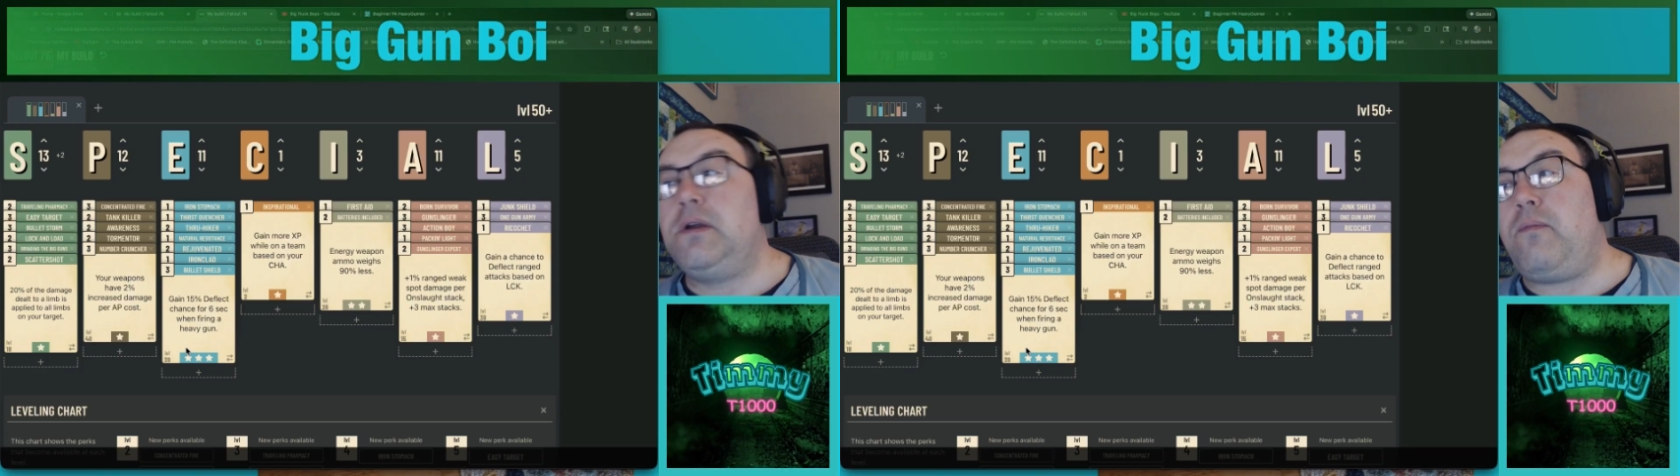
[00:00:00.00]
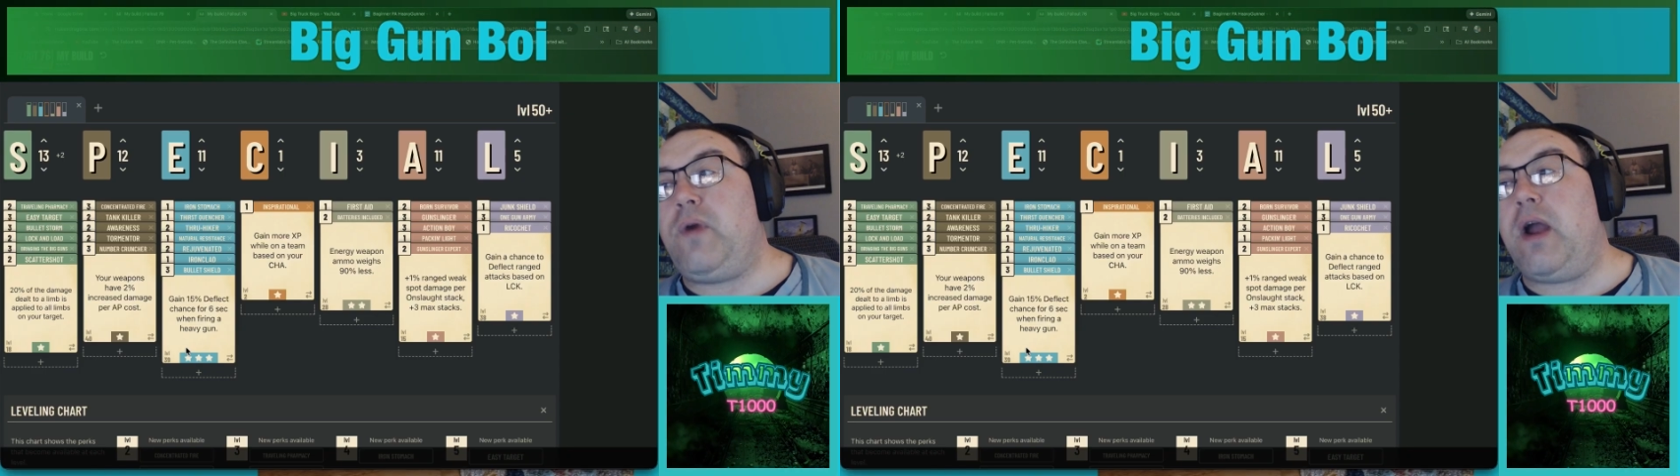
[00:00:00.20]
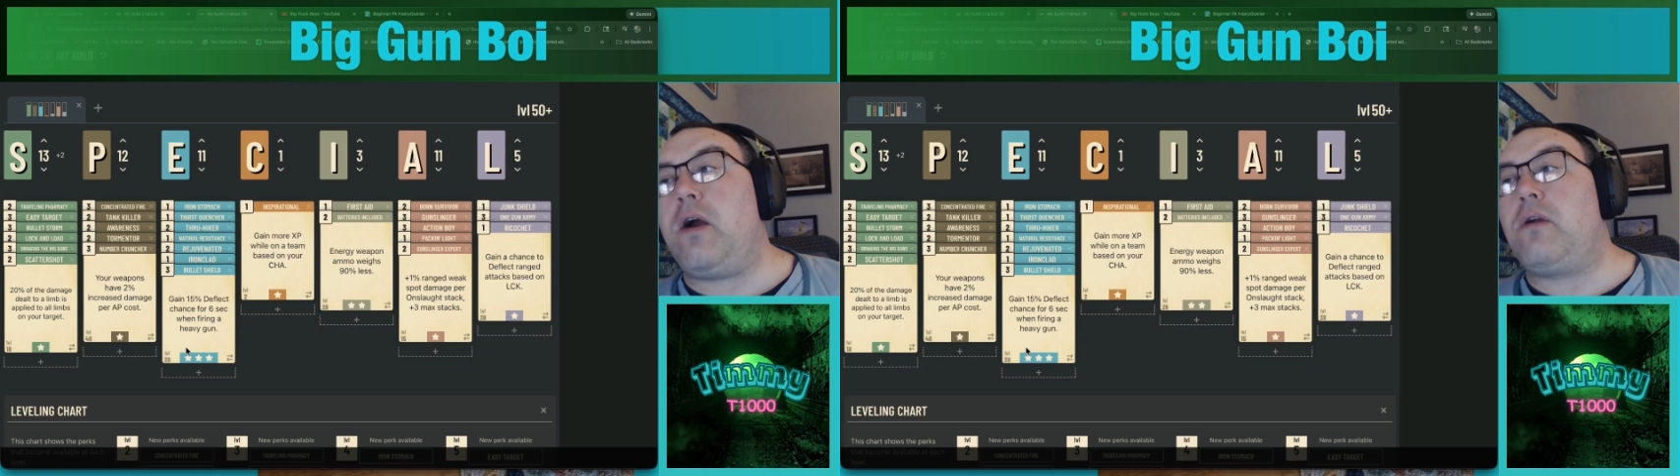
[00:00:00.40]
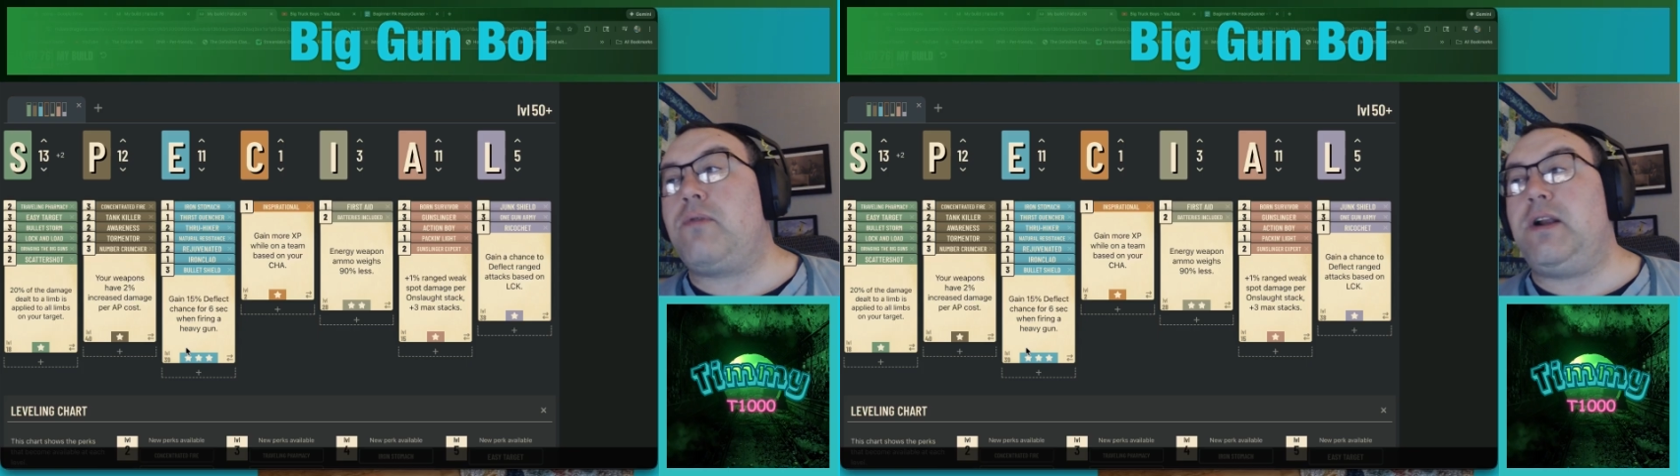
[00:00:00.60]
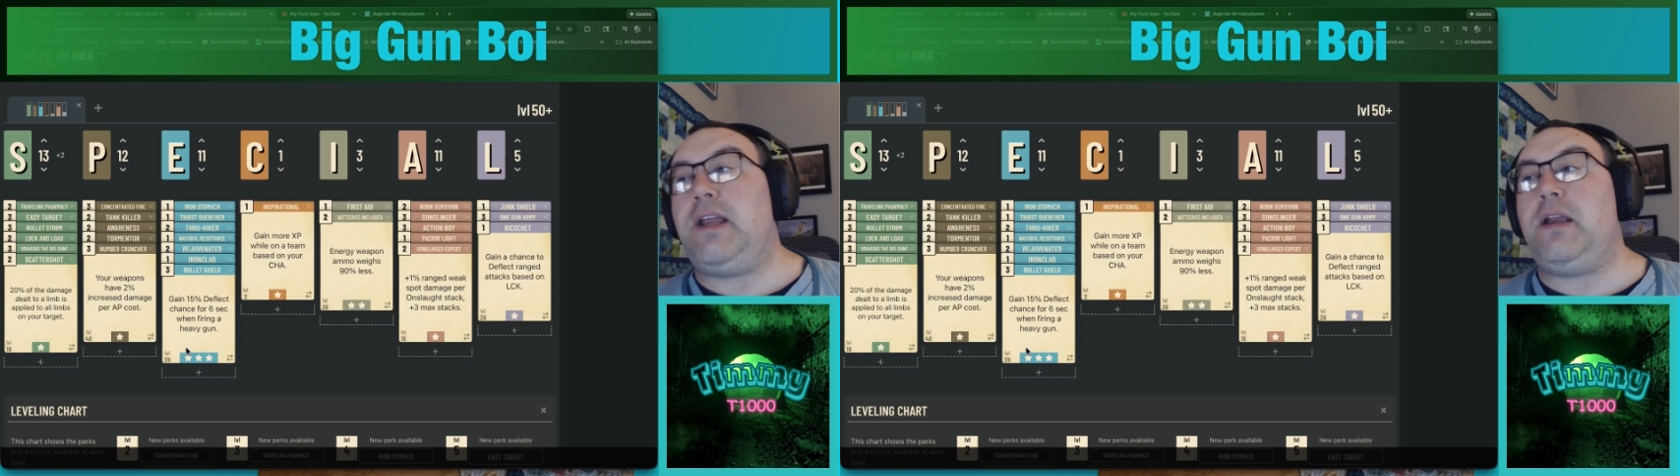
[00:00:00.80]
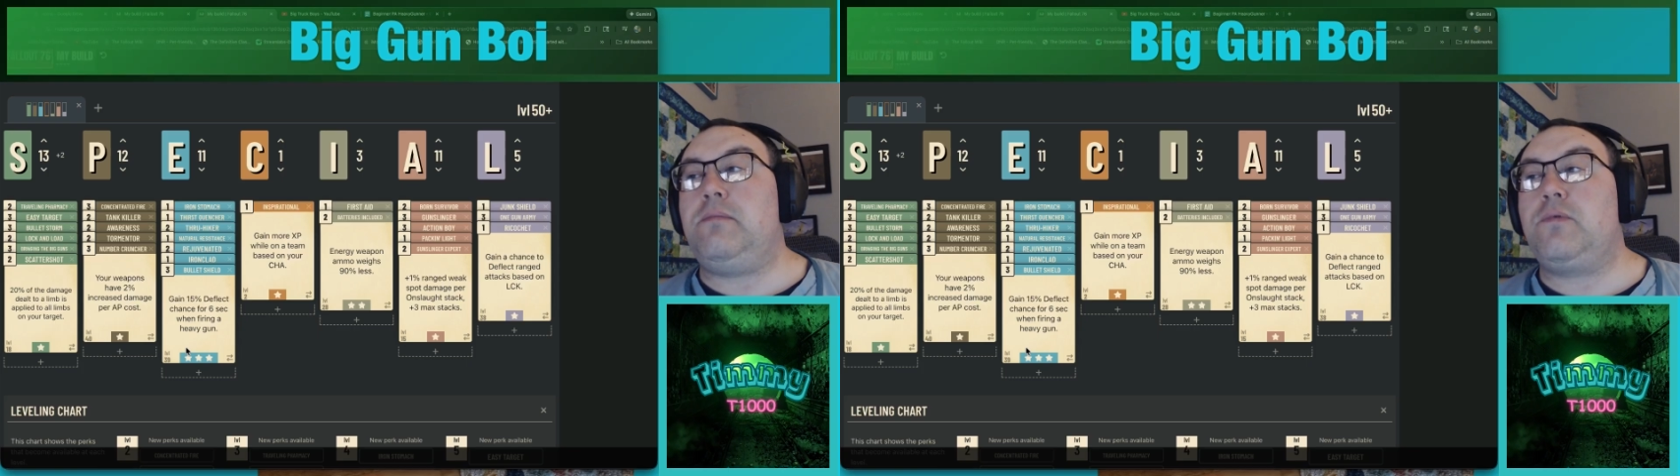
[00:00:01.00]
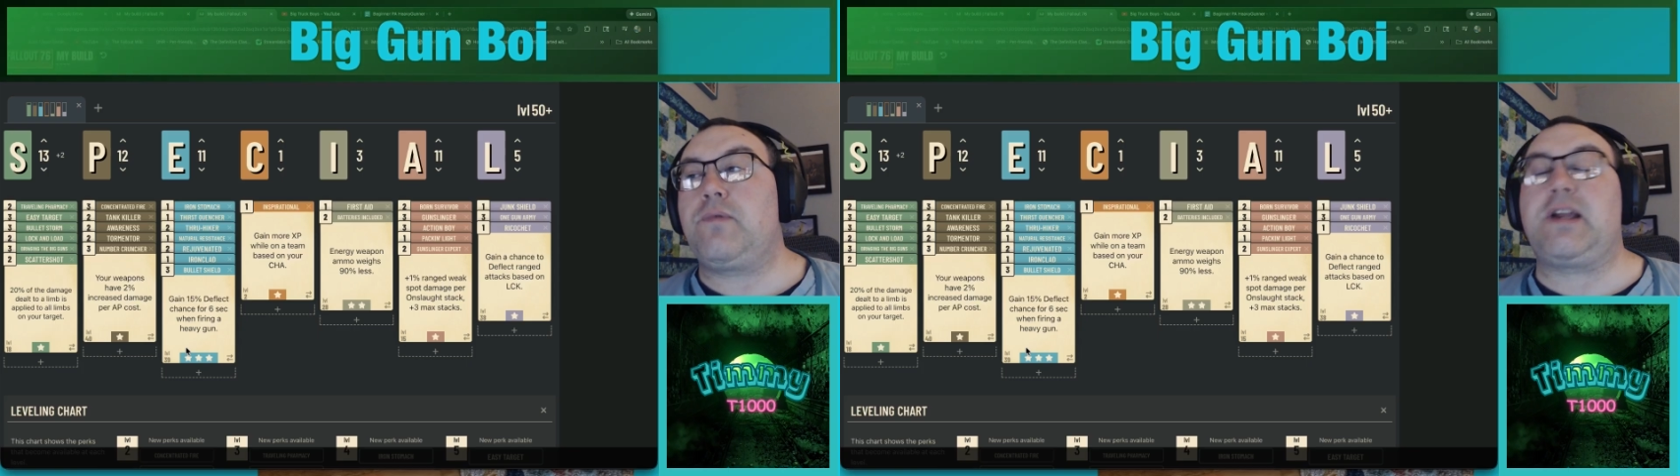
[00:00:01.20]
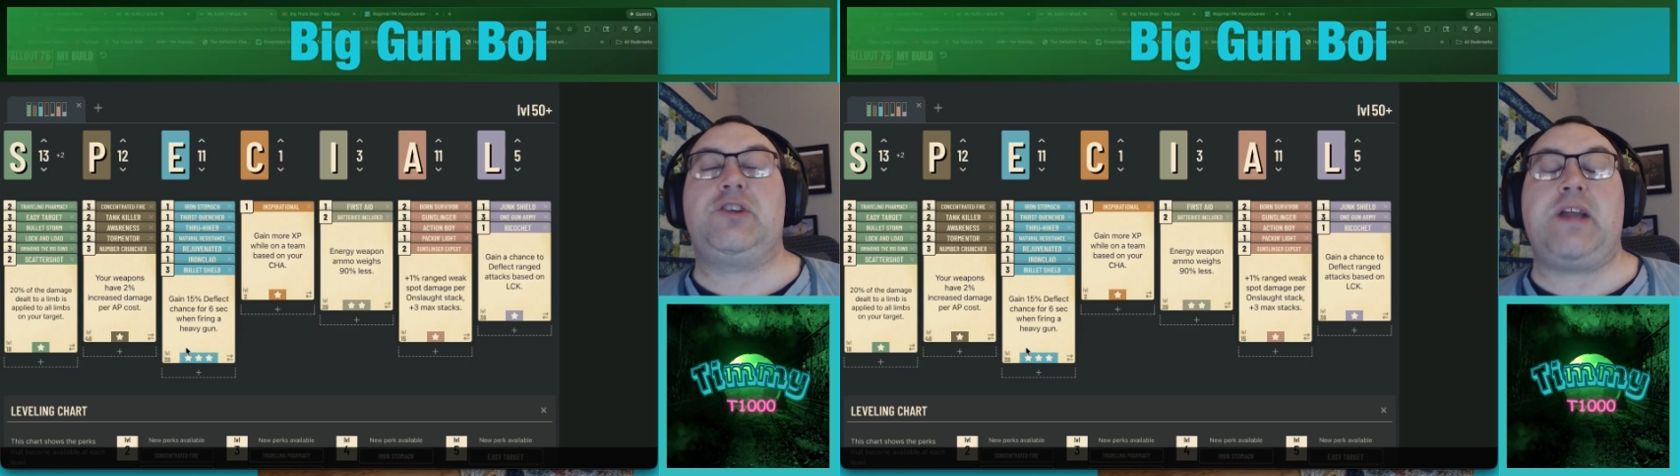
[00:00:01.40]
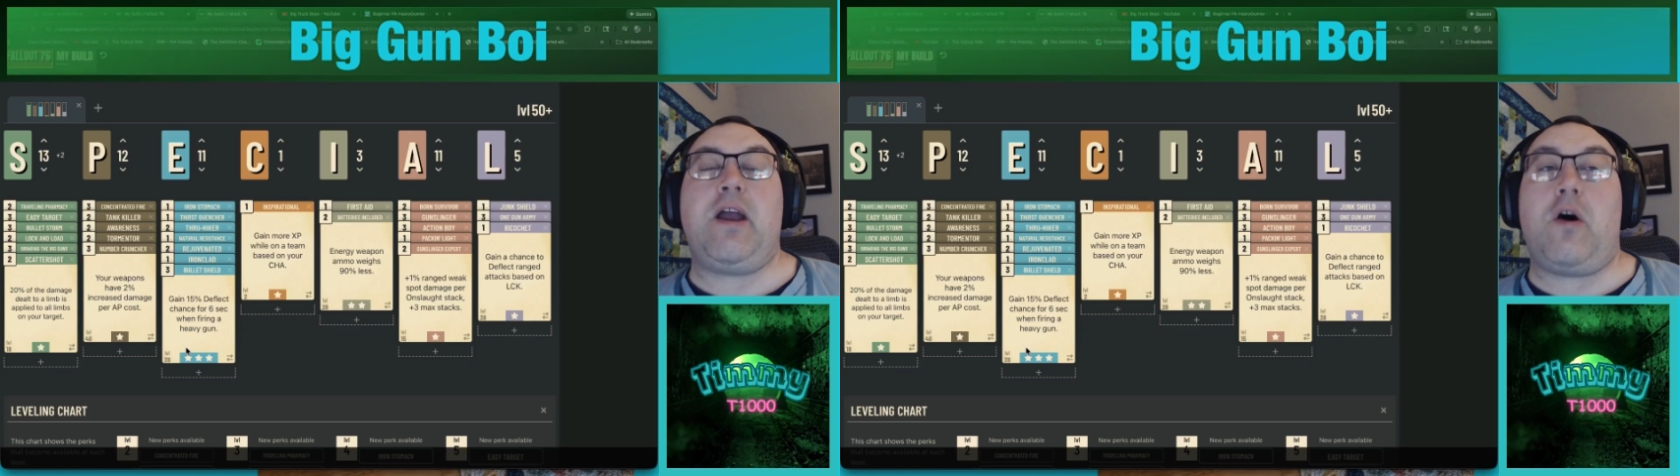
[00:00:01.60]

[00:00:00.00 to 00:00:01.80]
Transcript: We are running ricochet